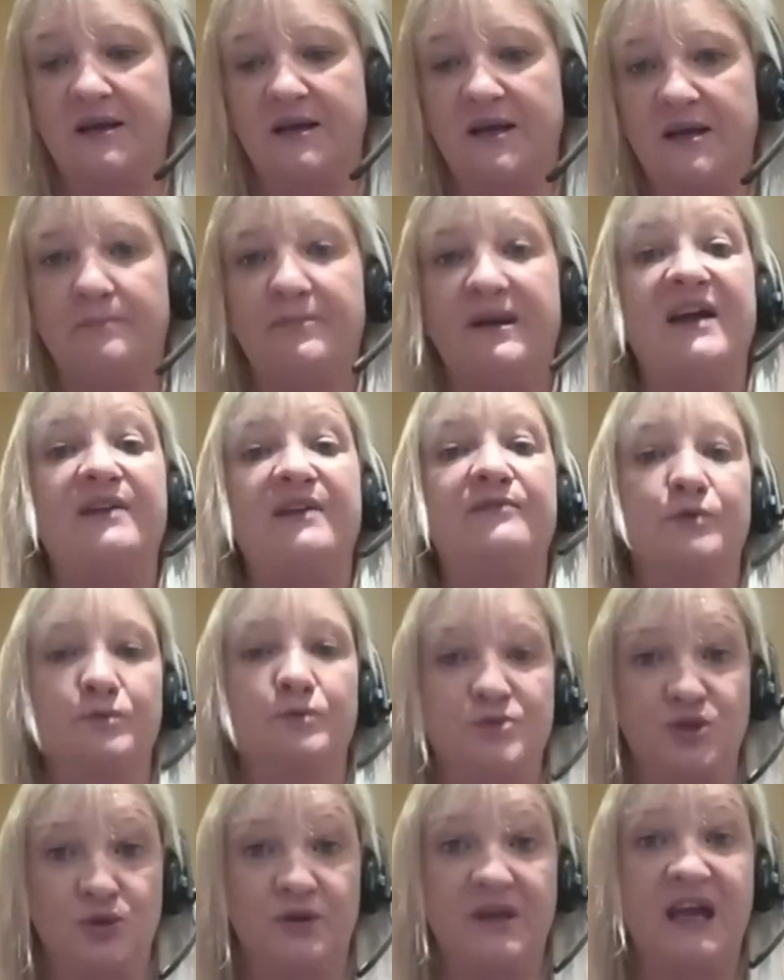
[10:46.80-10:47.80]

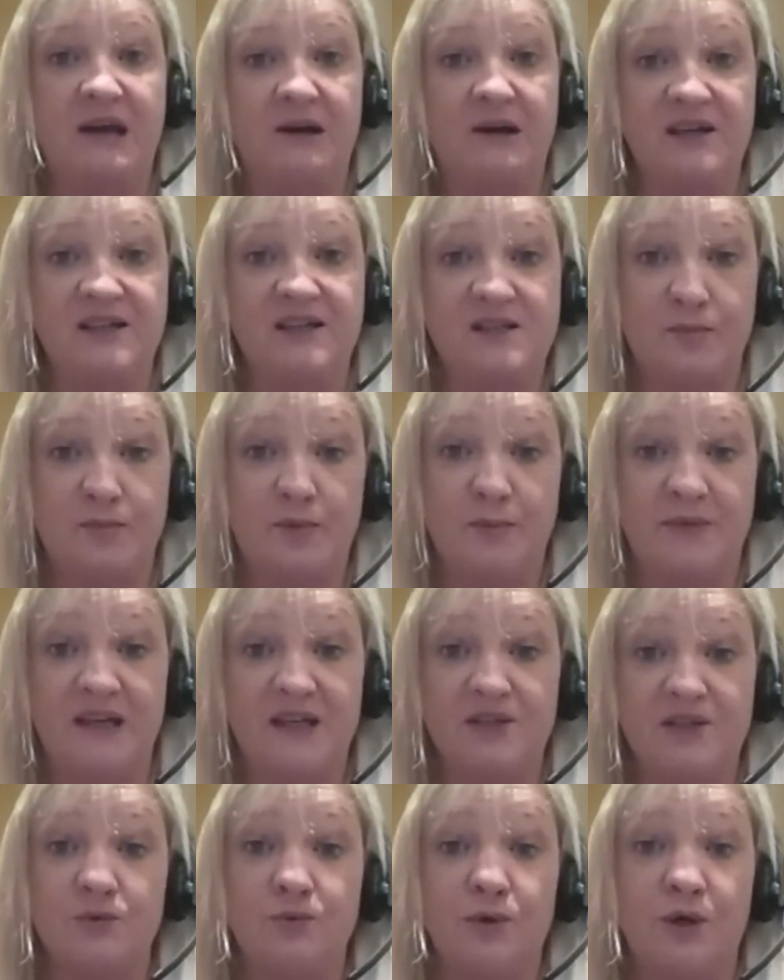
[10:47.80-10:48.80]
platforms your carriers are
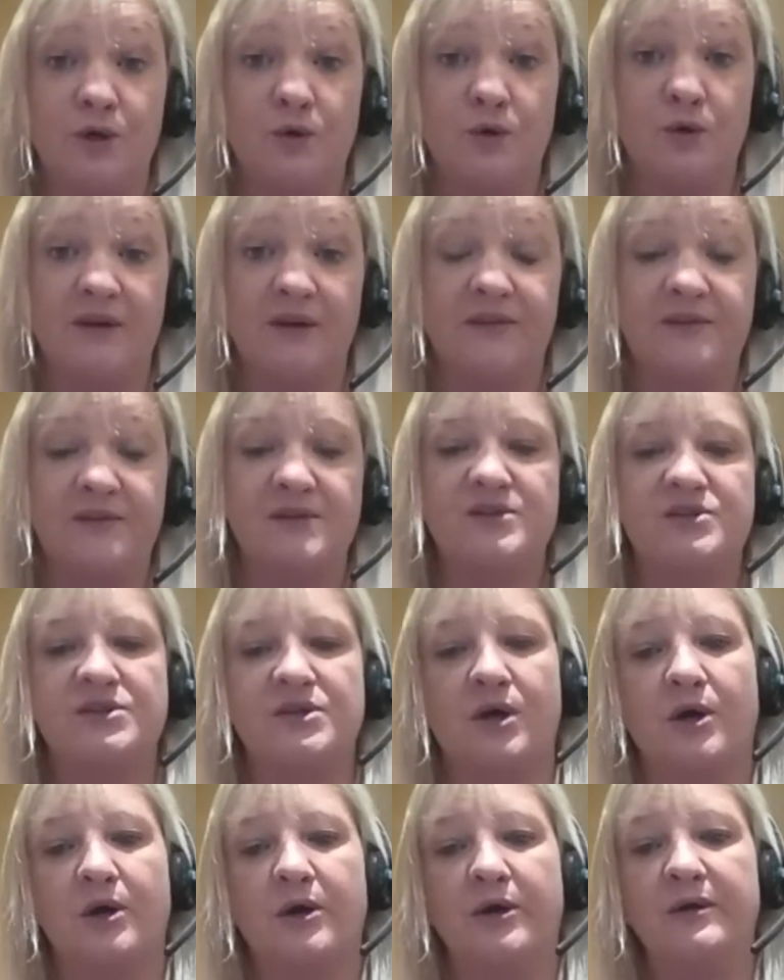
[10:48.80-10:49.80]
prepared to work with.
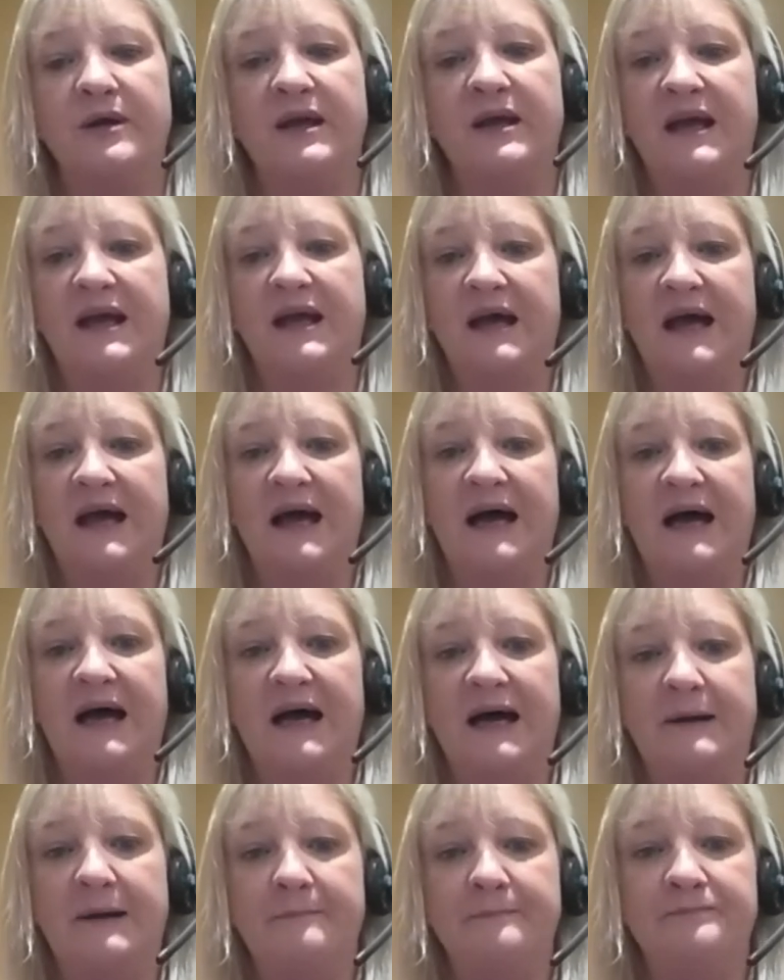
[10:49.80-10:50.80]
So
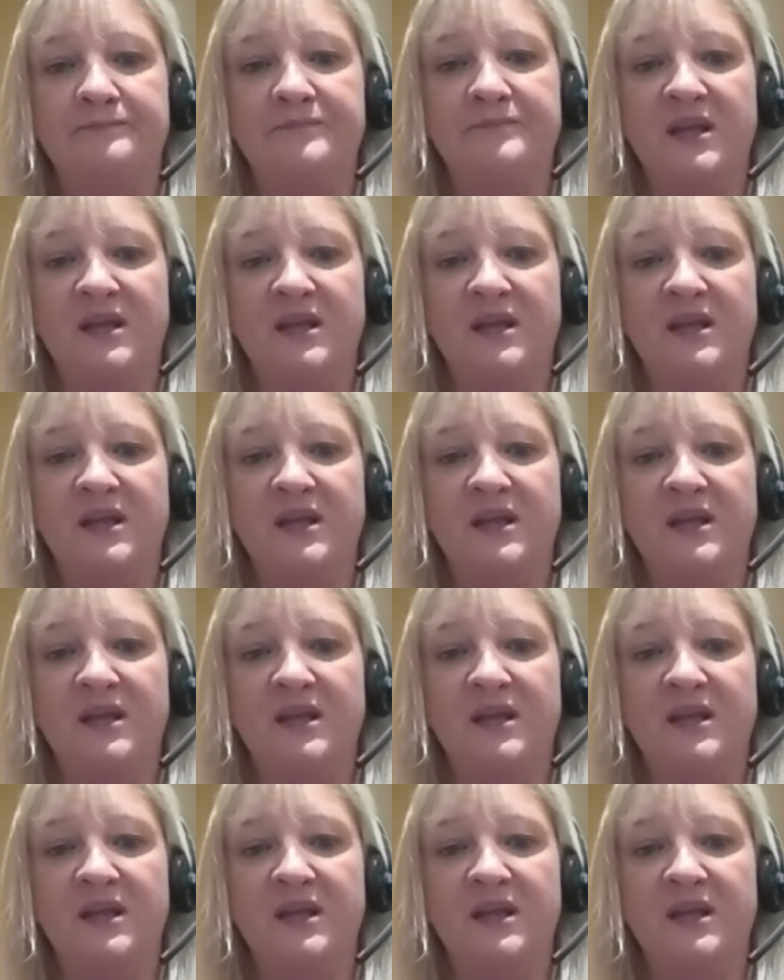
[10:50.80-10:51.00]
and